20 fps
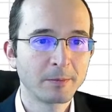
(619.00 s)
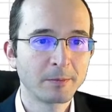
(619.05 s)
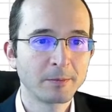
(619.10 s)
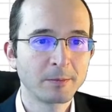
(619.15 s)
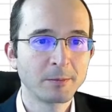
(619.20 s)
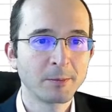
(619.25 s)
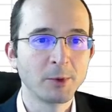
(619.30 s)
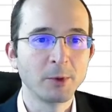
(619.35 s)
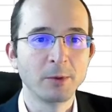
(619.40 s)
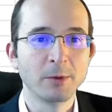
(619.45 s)

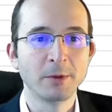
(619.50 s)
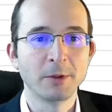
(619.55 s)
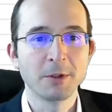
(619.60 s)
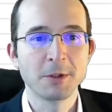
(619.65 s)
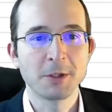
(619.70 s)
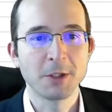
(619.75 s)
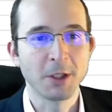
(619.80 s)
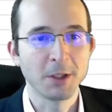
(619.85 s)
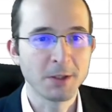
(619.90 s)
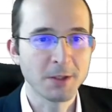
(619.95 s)
2/3
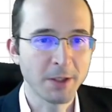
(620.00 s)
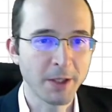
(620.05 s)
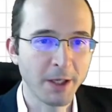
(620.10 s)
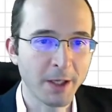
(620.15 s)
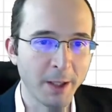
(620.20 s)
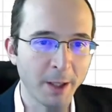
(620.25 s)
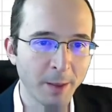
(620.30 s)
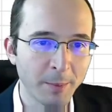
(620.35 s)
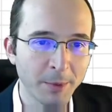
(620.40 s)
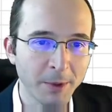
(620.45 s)
chance of
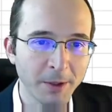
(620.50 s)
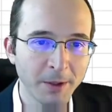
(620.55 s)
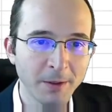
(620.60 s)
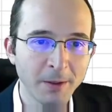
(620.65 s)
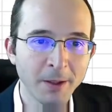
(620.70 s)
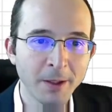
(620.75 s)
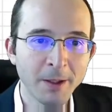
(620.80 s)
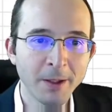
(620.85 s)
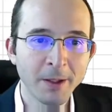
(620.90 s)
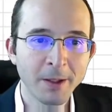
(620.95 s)
that happening.
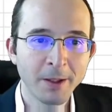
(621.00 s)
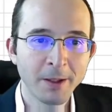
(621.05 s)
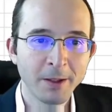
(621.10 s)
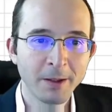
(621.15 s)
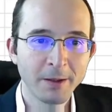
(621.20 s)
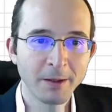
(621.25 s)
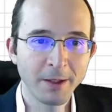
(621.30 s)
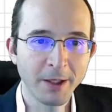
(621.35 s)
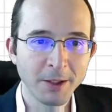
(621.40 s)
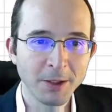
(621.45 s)

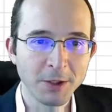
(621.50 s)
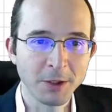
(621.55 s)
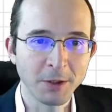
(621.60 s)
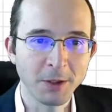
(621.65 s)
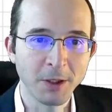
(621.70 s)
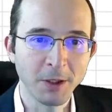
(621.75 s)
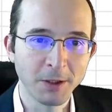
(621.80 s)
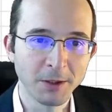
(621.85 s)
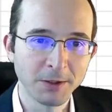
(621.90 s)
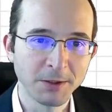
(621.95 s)
That should
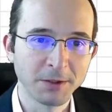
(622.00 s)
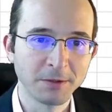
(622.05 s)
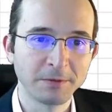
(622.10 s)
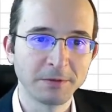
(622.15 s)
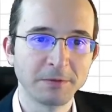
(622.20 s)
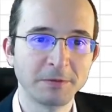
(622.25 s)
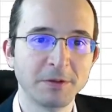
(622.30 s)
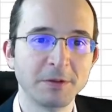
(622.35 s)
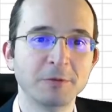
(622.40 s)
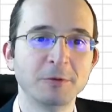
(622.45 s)
get us to
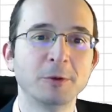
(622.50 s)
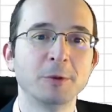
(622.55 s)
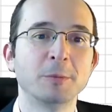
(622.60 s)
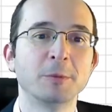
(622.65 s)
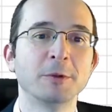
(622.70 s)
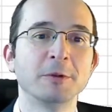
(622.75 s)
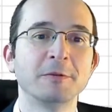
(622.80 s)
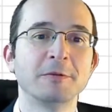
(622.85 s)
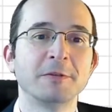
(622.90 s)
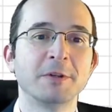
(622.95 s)

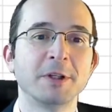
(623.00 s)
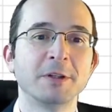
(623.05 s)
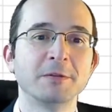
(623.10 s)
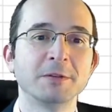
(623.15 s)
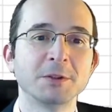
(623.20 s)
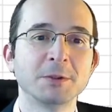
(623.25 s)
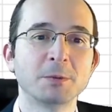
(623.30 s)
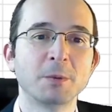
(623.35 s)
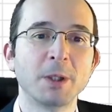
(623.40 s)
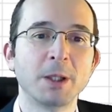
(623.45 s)
54.5
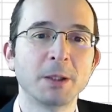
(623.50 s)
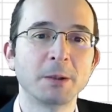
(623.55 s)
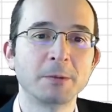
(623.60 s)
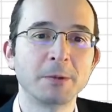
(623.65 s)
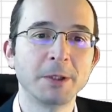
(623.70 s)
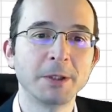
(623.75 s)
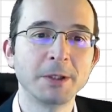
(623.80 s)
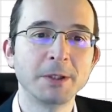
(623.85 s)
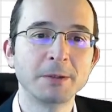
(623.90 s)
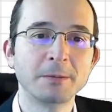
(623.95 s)
as well,
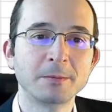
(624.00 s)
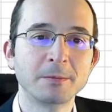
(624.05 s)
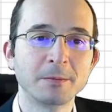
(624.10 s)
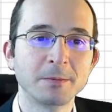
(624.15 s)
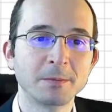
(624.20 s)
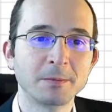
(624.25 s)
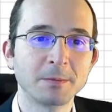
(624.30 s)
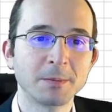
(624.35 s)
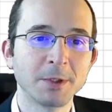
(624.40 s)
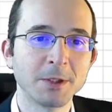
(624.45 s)
right?
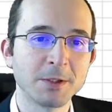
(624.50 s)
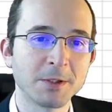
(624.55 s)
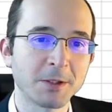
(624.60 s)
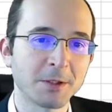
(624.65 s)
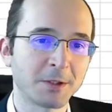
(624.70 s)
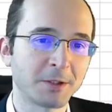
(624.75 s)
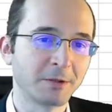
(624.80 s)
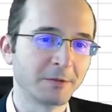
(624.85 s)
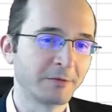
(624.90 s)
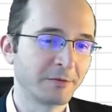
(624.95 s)
Let's
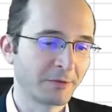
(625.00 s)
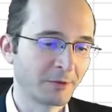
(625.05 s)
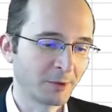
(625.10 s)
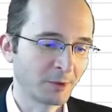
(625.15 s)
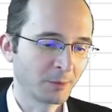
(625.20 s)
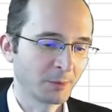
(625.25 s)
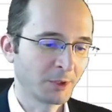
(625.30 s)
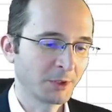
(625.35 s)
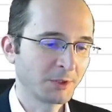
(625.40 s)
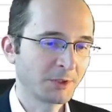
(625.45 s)
just
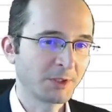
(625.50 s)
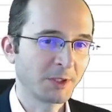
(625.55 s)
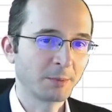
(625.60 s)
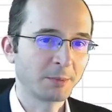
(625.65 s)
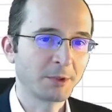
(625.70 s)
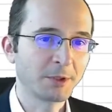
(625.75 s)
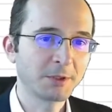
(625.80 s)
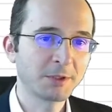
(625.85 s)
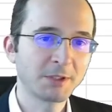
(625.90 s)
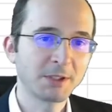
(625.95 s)
confirm in a
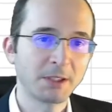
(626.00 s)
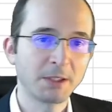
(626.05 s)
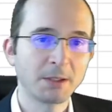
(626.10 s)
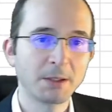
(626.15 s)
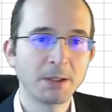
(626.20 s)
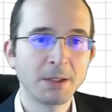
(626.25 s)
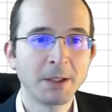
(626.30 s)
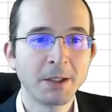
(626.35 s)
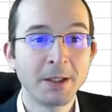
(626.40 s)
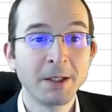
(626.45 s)
separate
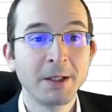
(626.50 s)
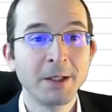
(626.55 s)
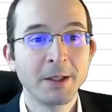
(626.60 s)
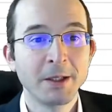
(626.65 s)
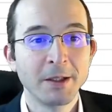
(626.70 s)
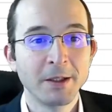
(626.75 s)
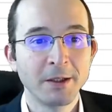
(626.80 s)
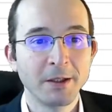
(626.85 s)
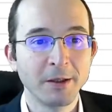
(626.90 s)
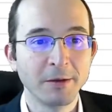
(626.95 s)
cell.
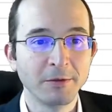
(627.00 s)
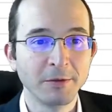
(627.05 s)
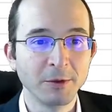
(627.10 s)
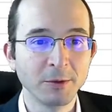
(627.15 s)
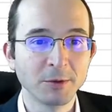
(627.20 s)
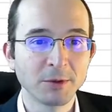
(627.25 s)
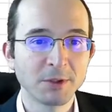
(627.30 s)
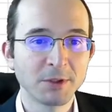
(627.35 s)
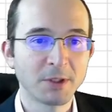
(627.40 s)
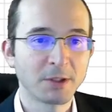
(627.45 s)
If you
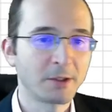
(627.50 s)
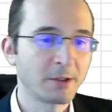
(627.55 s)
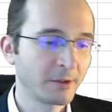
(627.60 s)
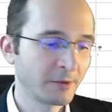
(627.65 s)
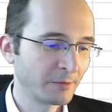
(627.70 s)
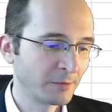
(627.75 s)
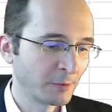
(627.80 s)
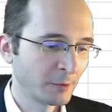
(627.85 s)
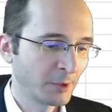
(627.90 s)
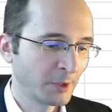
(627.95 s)
start at
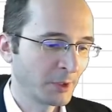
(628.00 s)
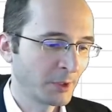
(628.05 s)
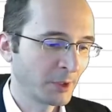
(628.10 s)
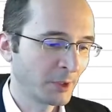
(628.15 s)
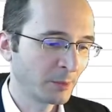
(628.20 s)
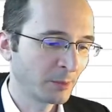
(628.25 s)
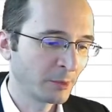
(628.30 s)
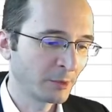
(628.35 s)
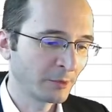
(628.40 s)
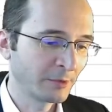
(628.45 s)

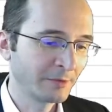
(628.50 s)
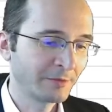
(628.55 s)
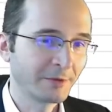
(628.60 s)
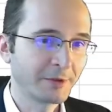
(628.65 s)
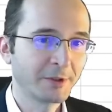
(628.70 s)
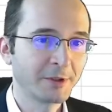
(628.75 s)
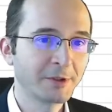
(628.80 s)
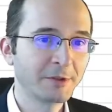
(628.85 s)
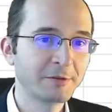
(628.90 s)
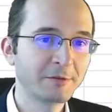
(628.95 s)

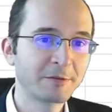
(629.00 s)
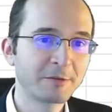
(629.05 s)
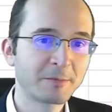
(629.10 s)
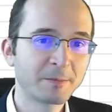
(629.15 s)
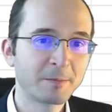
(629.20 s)
49.5,